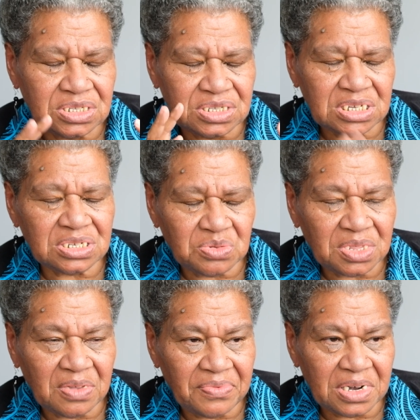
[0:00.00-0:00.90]
these
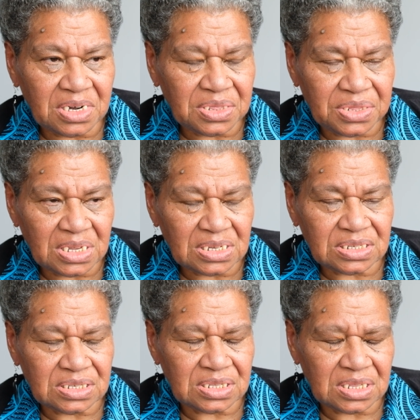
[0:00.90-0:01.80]
were the very
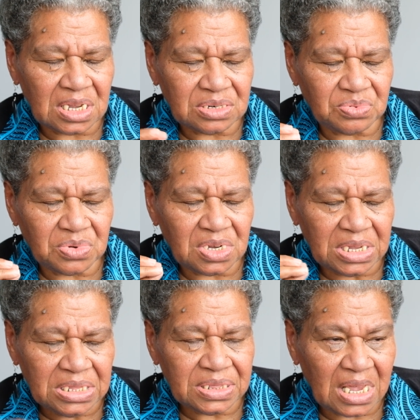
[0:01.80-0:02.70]
things that were
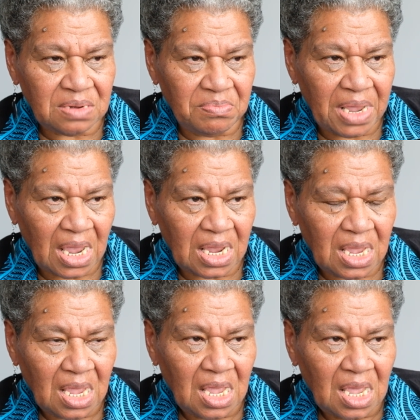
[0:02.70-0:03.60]
in that
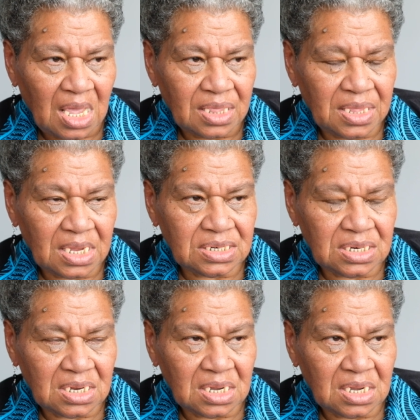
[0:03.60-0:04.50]
bag
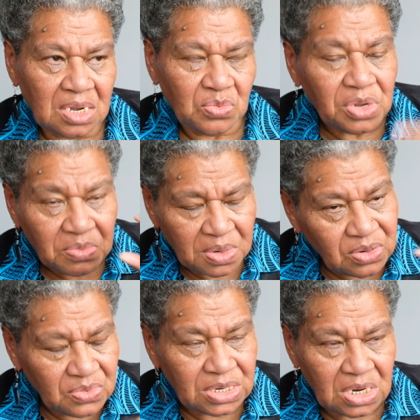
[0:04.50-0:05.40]
that
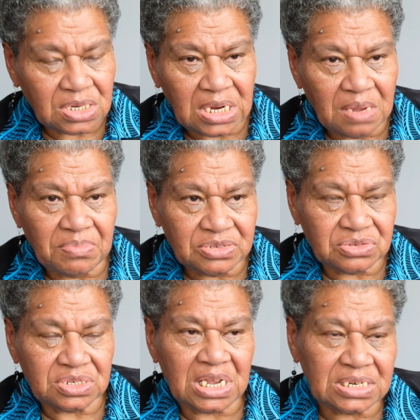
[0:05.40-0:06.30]
women were not able
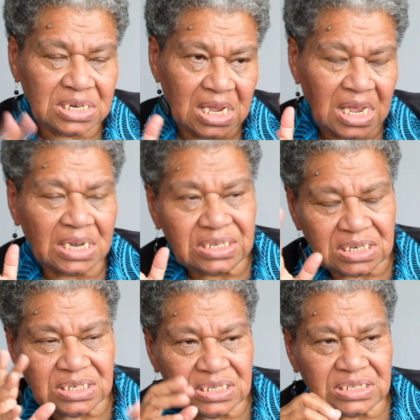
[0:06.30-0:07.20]
to get at
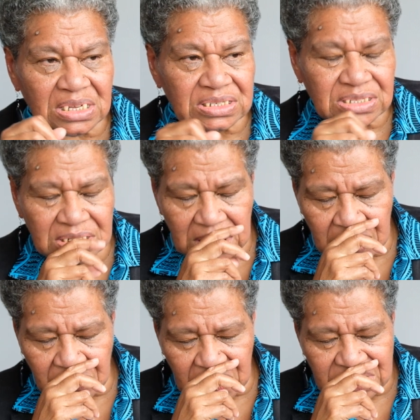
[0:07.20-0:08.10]
a
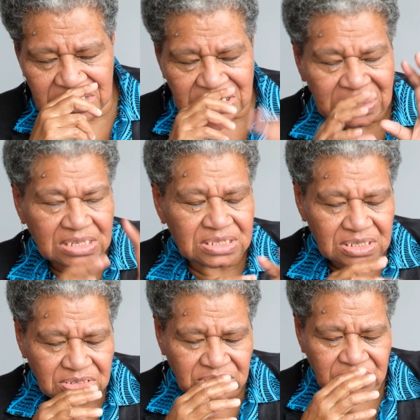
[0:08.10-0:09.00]
disaster, when
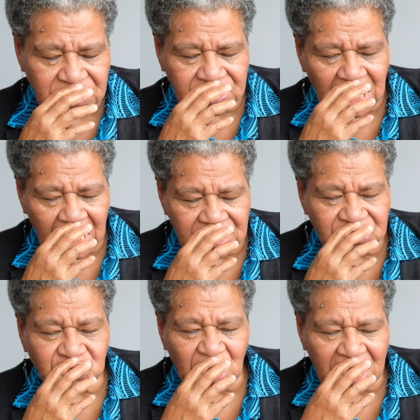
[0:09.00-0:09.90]
disaster
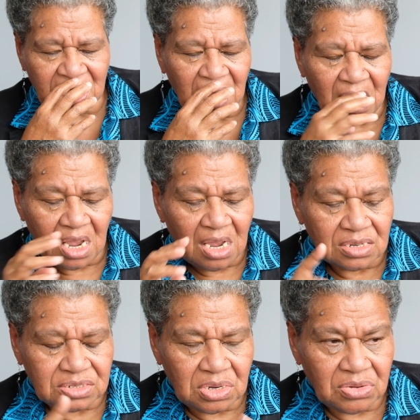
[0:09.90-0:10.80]
struck.
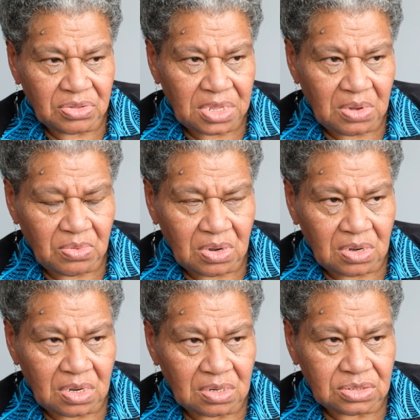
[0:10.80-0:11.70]
So there
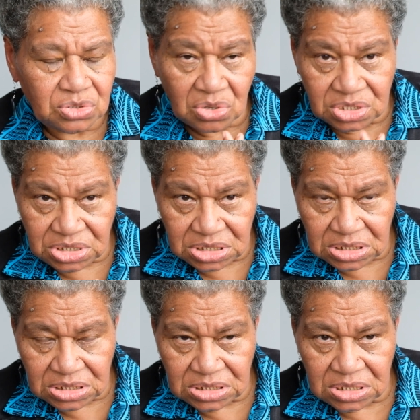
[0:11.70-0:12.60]
were
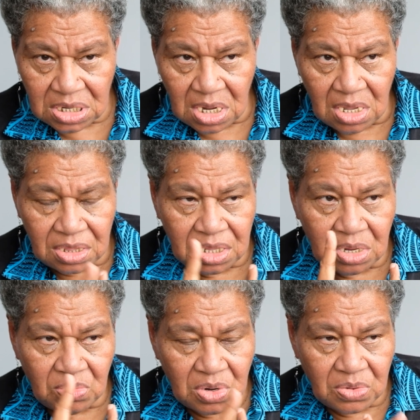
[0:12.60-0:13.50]
torches,
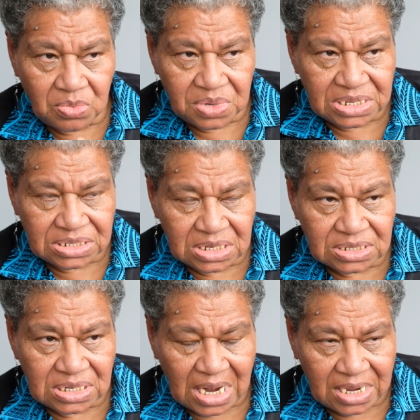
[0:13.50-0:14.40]
there were
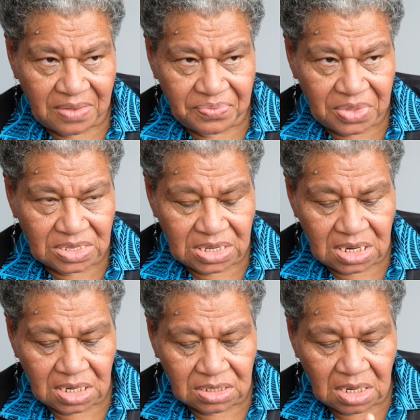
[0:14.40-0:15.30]
whistles, like if there's
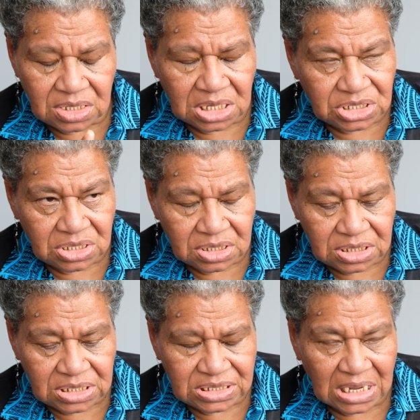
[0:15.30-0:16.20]
a natural
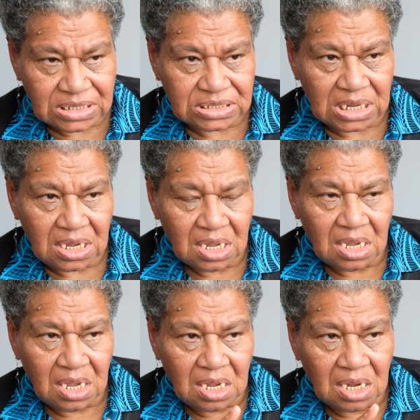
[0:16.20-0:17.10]
disaster,
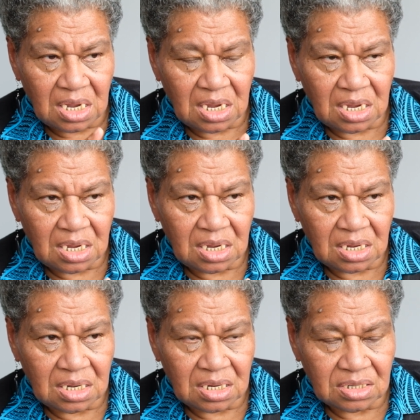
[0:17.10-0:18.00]

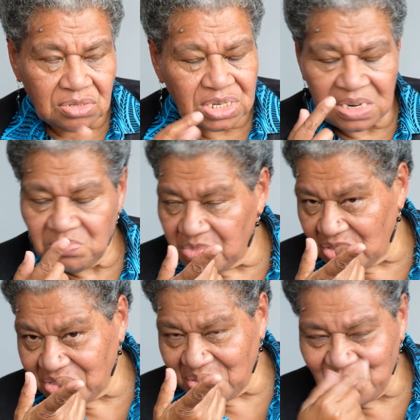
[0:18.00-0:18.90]
you can
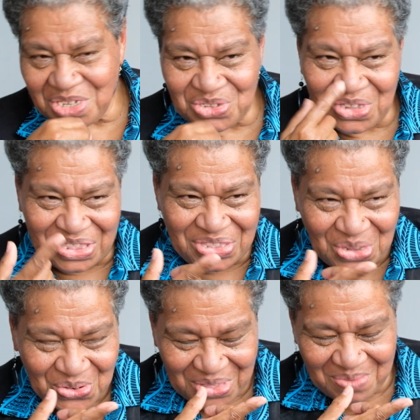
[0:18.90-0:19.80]
blow them, we
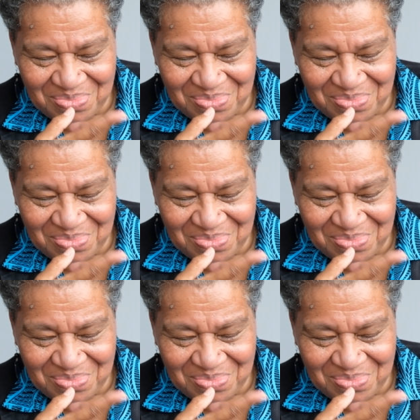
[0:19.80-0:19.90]
throw them.